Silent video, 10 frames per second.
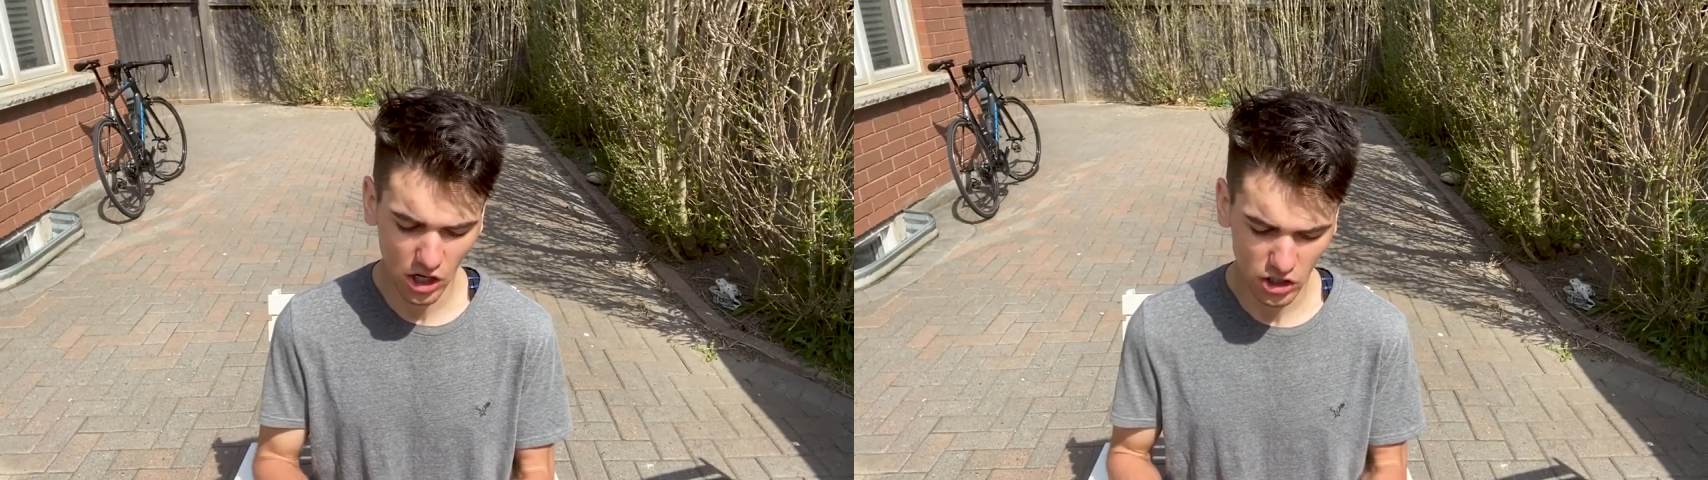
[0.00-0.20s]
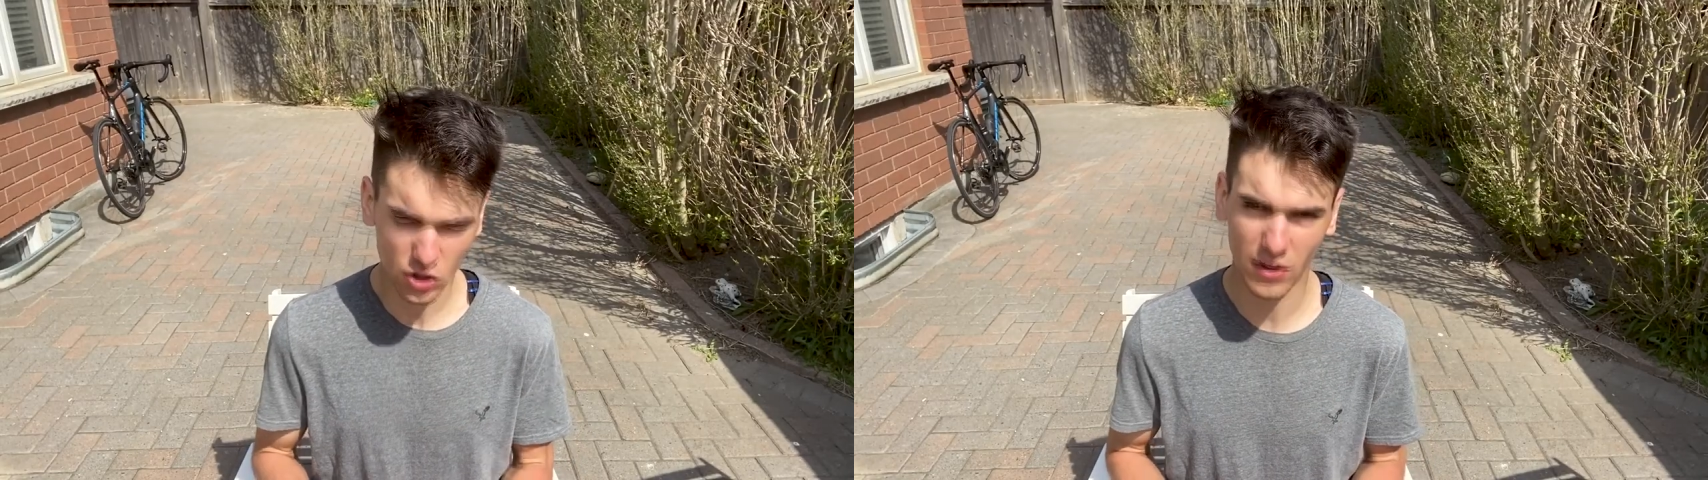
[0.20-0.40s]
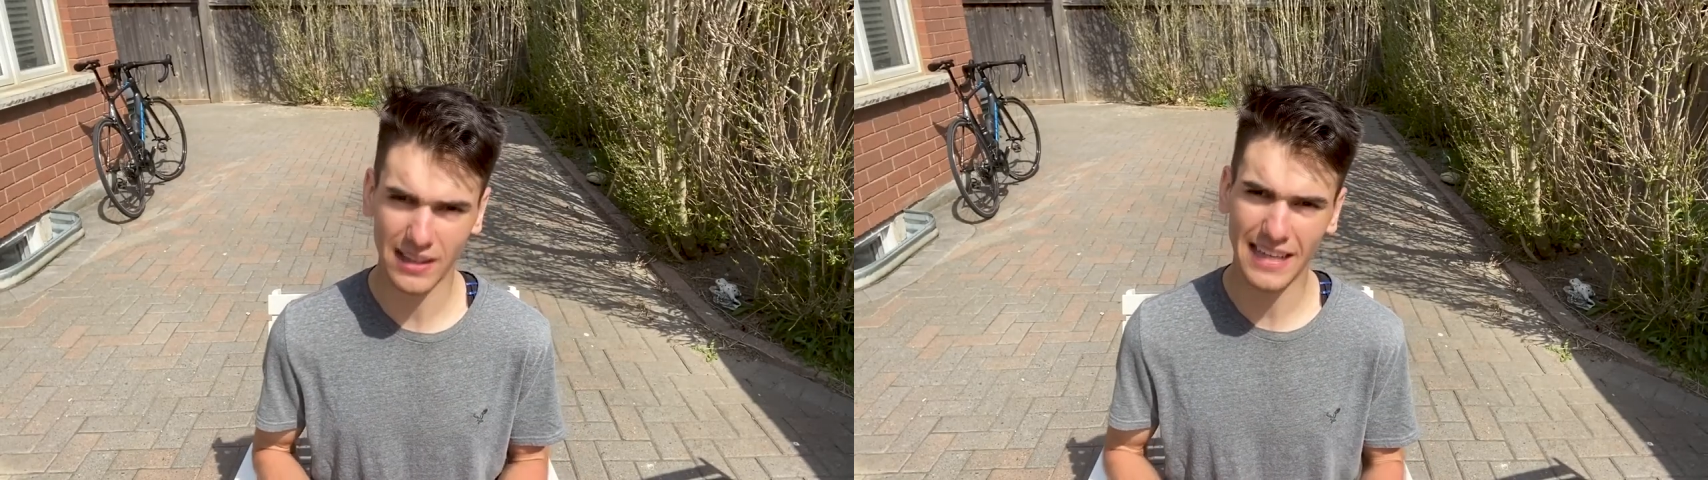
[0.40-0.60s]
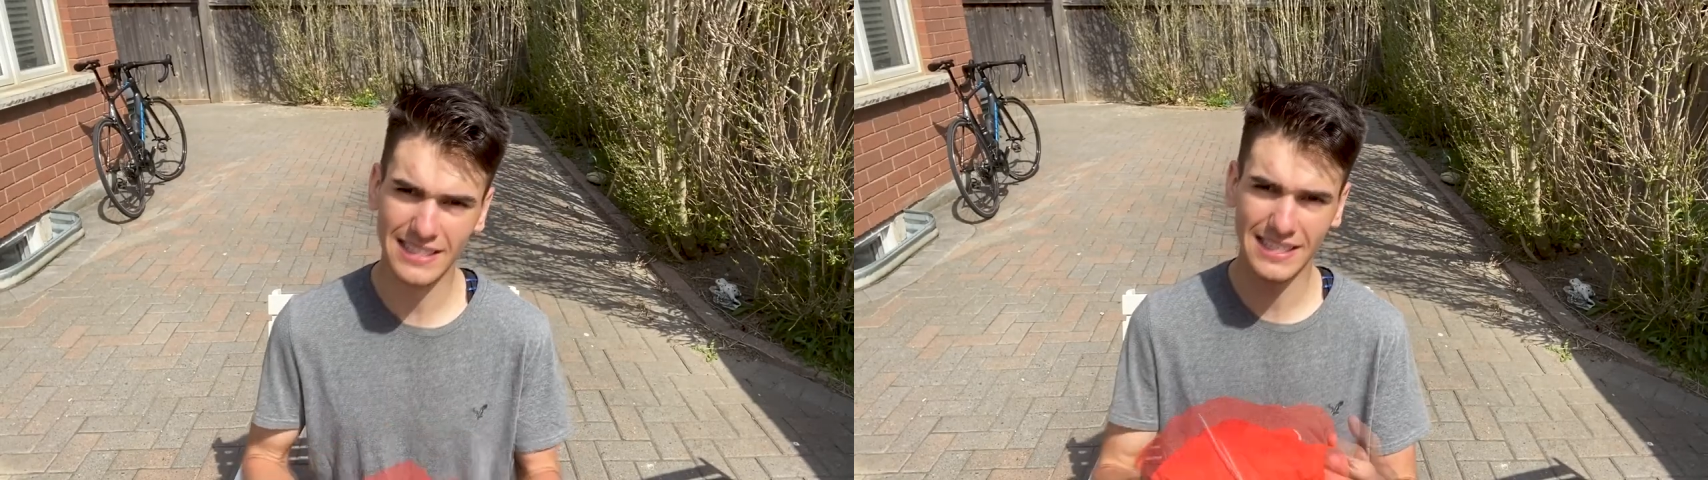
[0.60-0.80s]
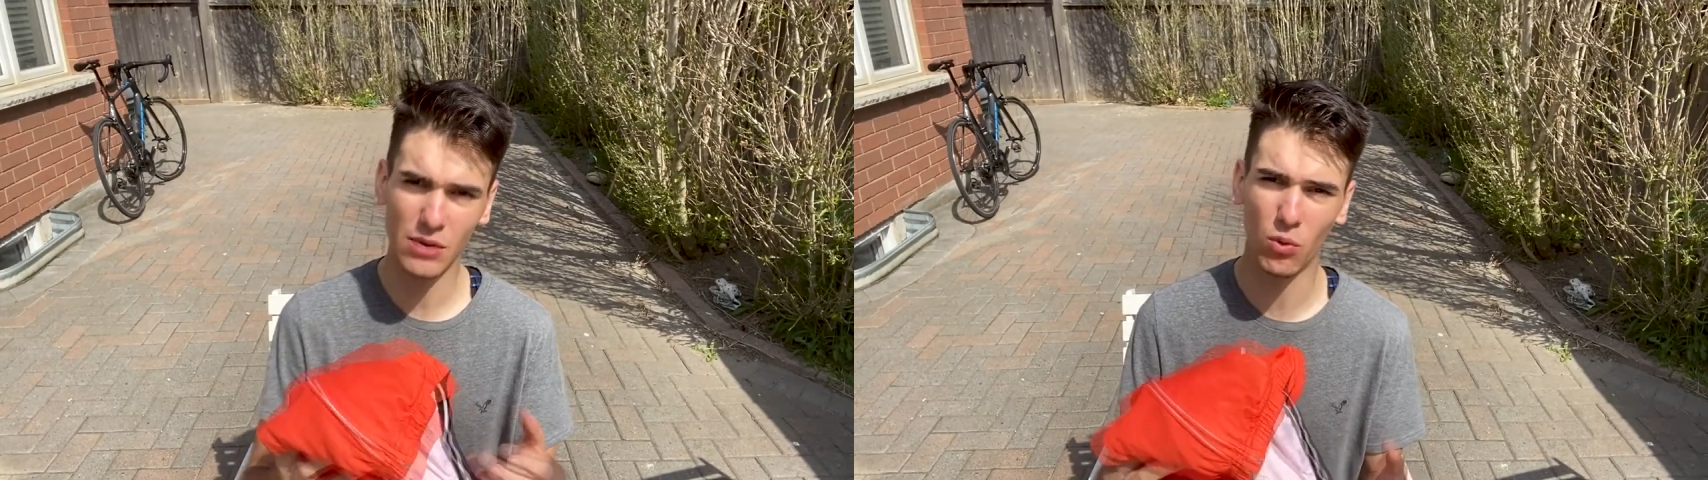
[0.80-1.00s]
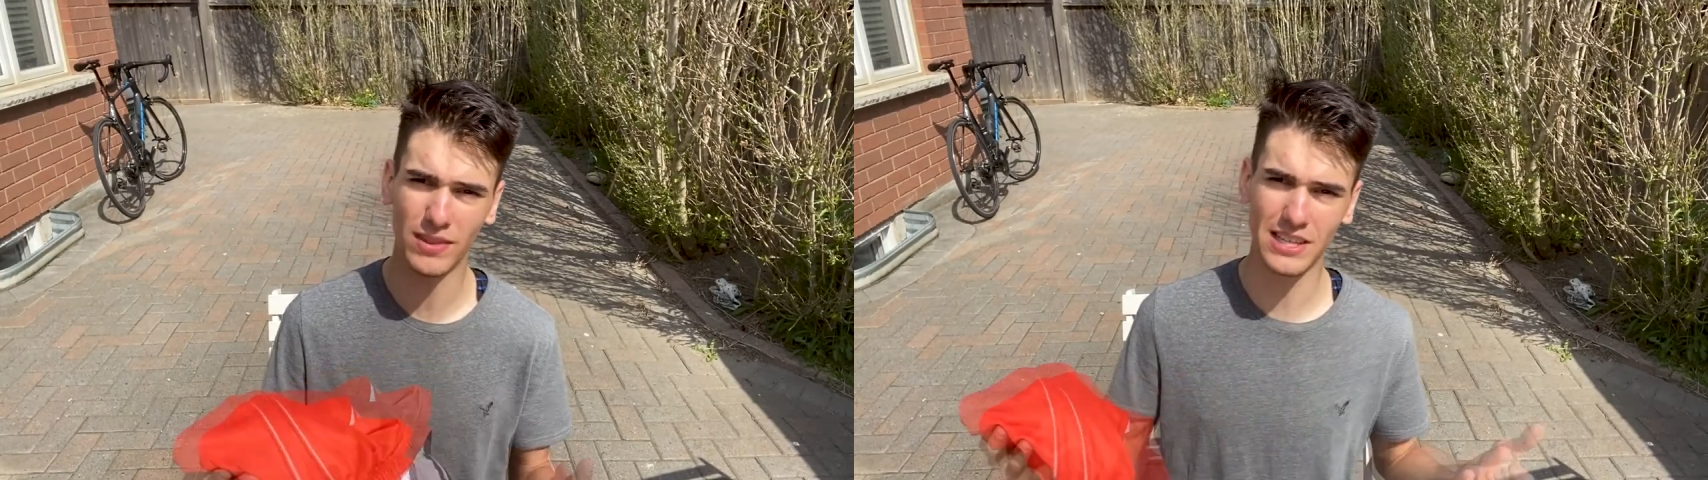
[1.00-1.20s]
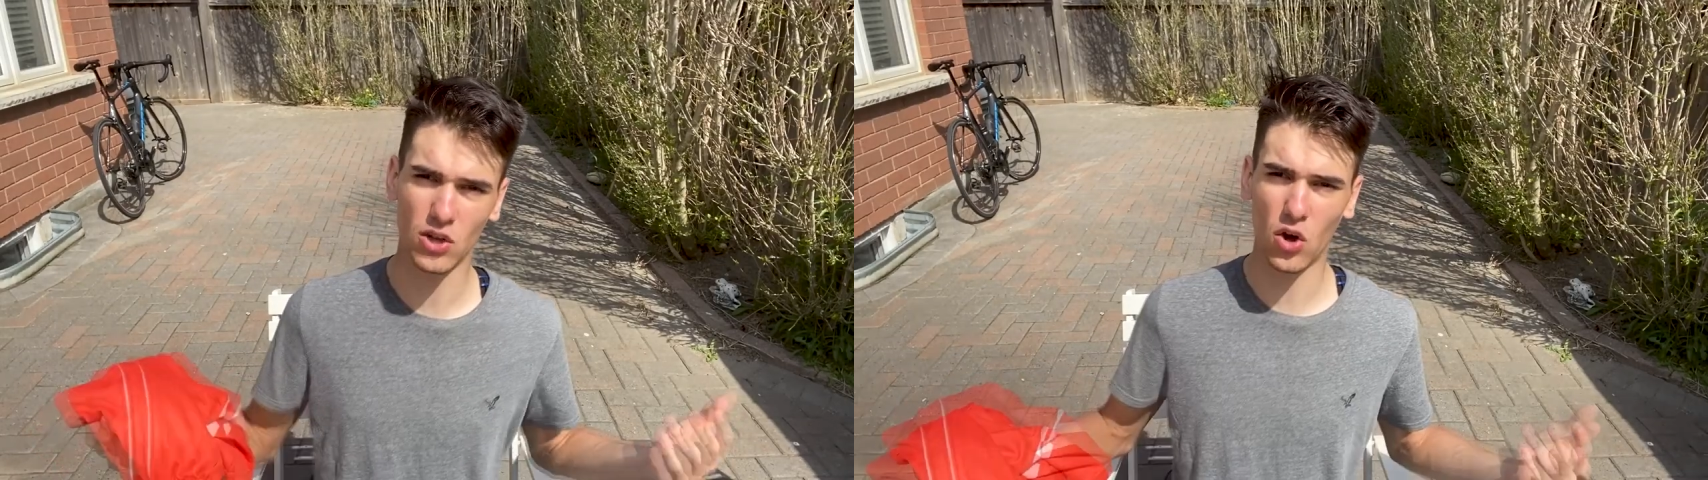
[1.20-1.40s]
So let's see what these